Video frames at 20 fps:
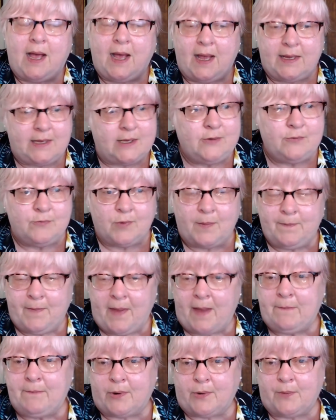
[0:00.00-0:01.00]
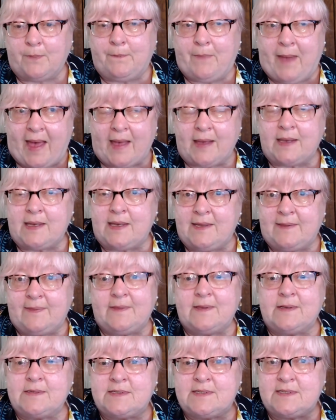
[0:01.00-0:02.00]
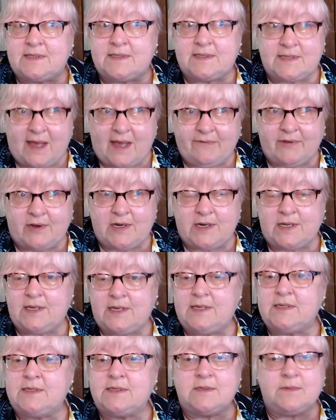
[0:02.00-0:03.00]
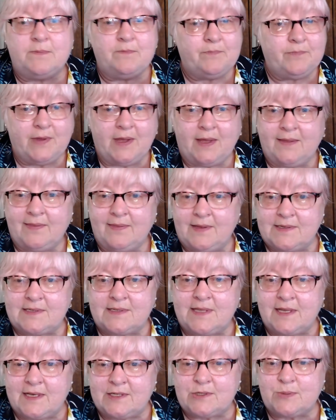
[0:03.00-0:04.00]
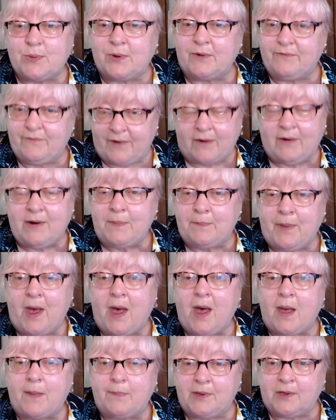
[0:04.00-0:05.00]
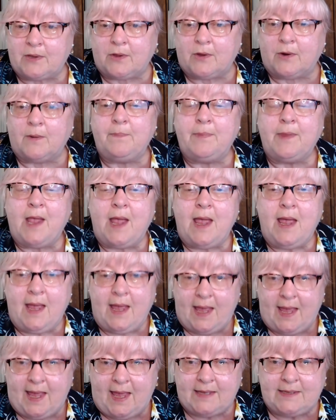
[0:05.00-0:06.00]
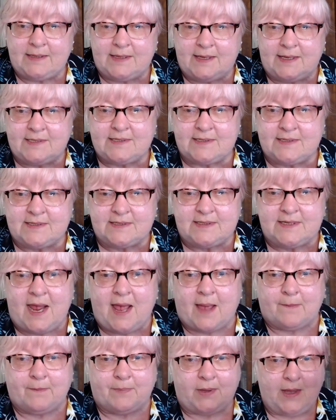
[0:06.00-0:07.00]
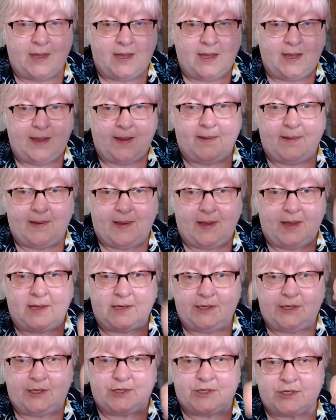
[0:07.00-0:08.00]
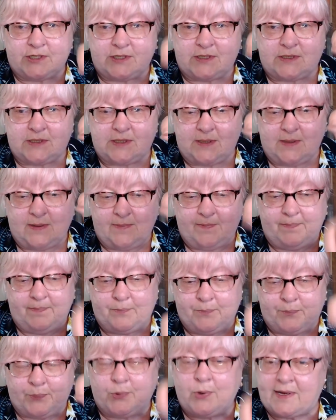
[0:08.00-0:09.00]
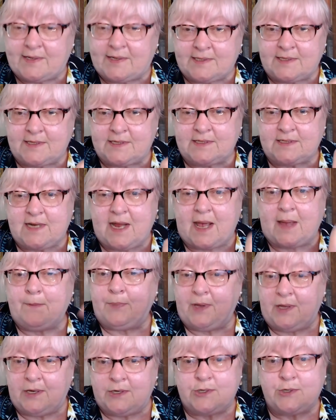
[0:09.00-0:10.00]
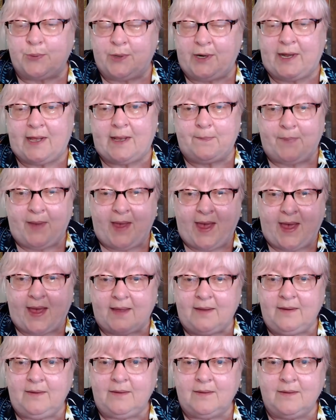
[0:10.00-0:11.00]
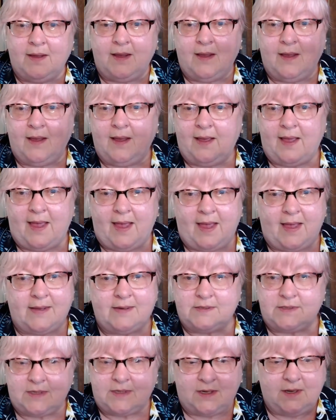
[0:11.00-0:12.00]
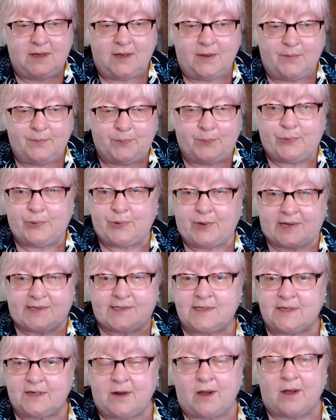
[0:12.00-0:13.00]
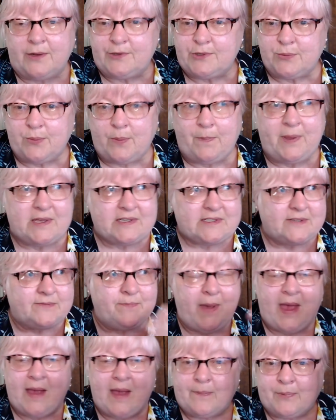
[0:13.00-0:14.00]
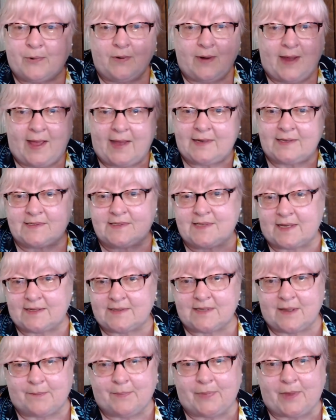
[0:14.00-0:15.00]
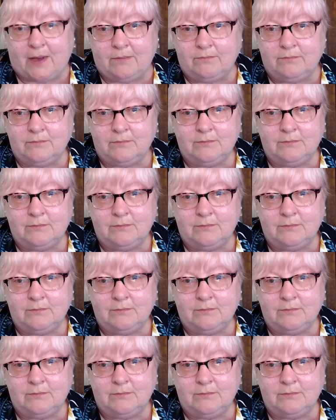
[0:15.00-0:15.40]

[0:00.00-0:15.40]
I can remember back in the 70s, these things were very popular, and it's a stamp. You just press the stamp into an ink pad and press it onto a piece of paper, and it says something.